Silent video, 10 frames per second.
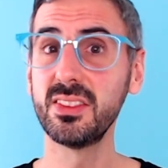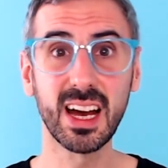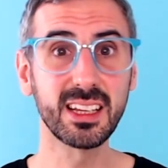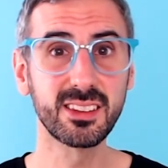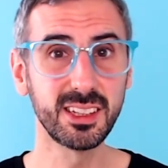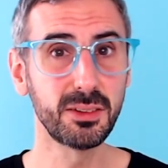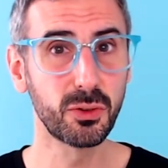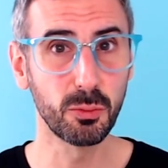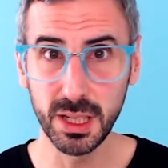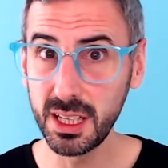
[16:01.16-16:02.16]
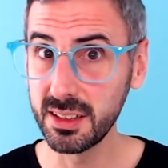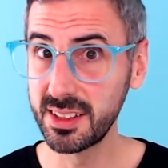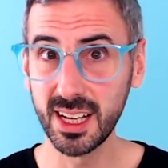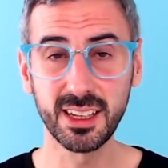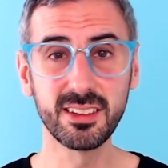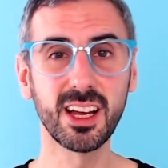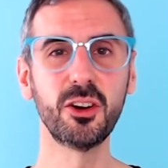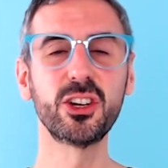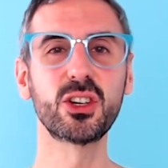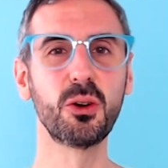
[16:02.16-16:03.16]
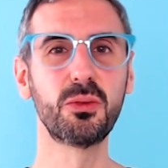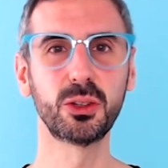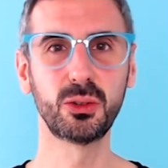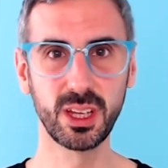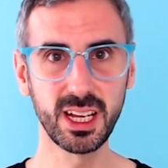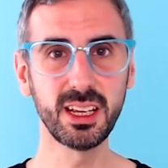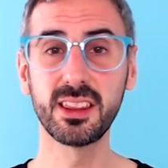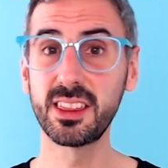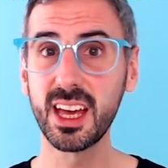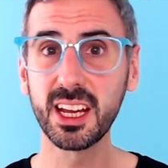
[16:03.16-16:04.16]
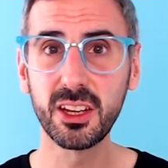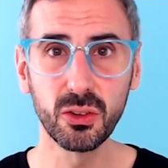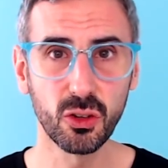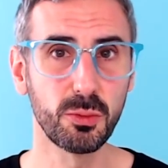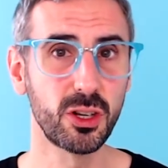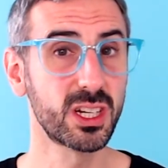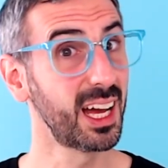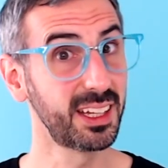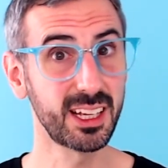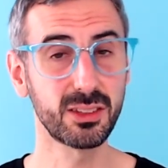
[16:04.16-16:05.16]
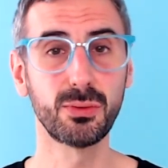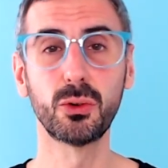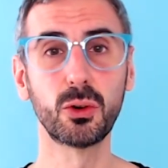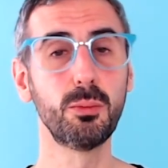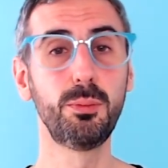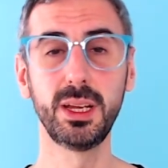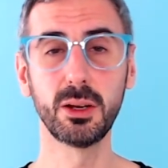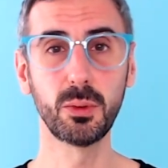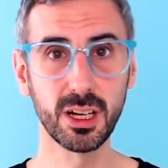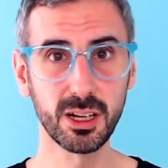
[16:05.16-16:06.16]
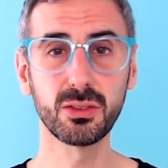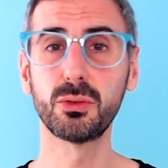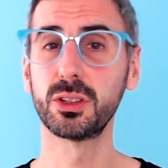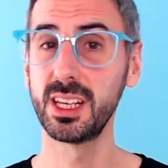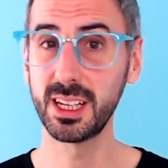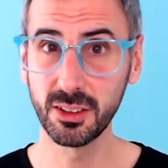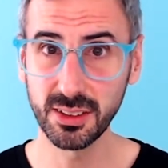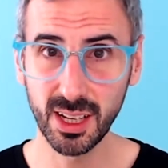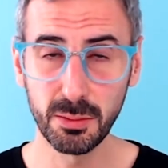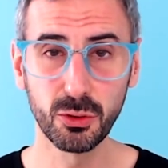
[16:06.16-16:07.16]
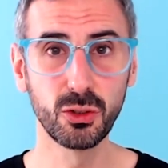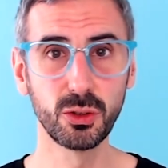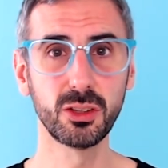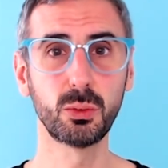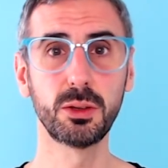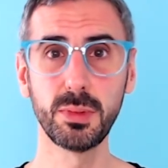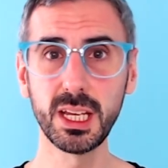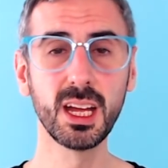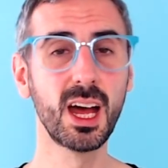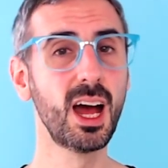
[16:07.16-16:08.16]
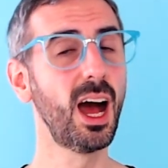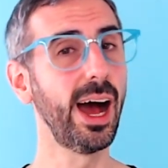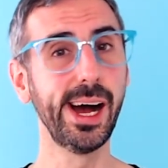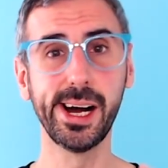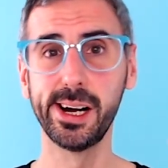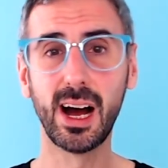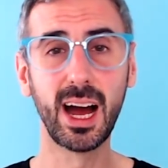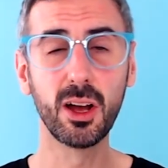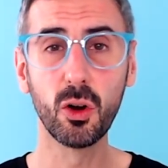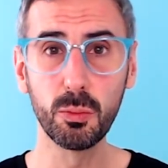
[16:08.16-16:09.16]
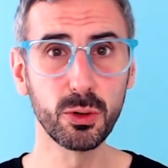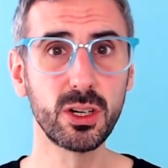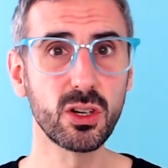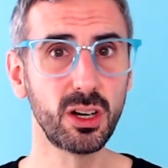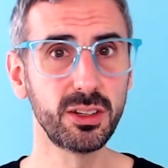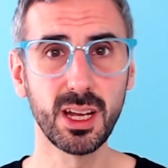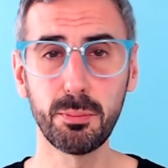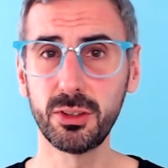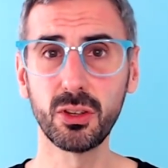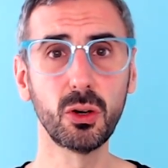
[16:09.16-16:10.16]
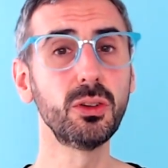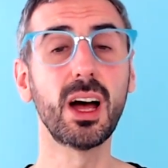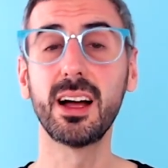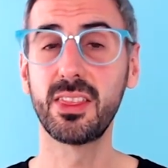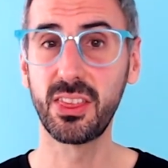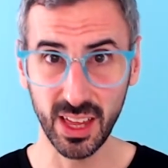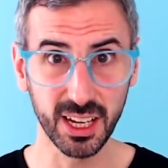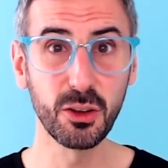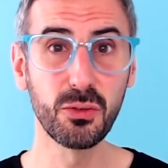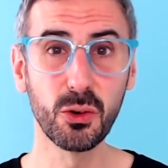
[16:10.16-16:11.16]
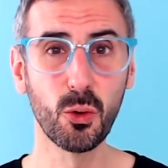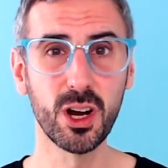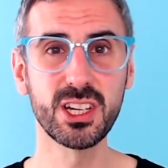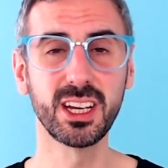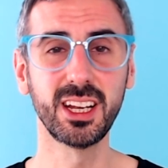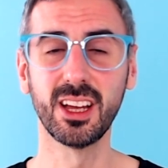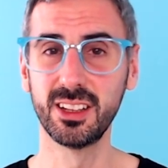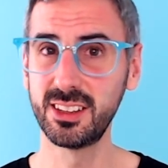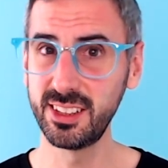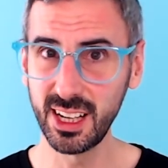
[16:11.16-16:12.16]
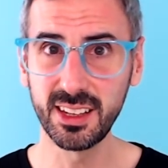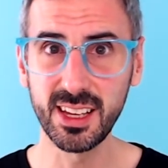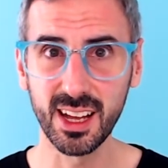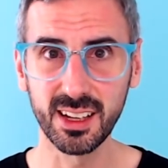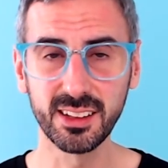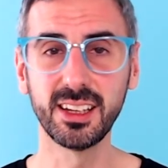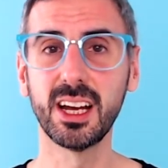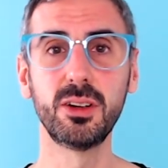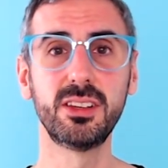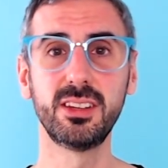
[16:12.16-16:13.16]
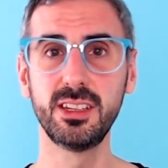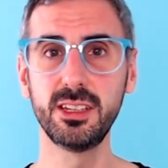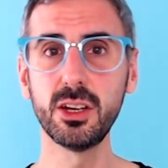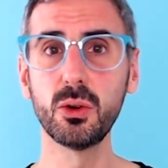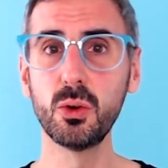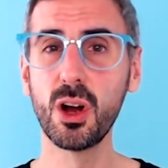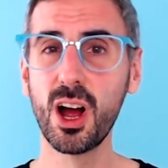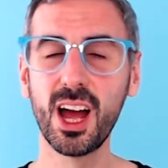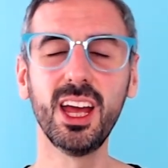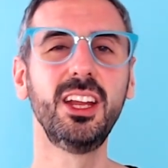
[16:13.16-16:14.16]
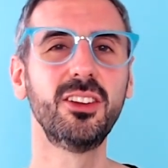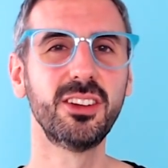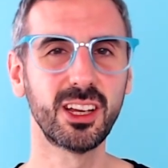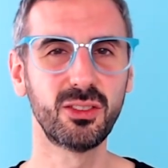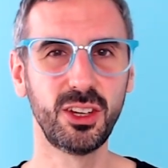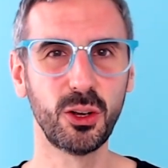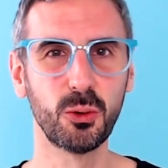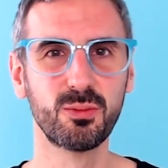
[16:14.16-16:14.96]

that's it for me. That is our show for today. Thank you so much, Hadas, for being with us, for taking the time to do this with me. I hope you enjoyed the episode. Thank you for watching it until the end, and I will see you in the next video.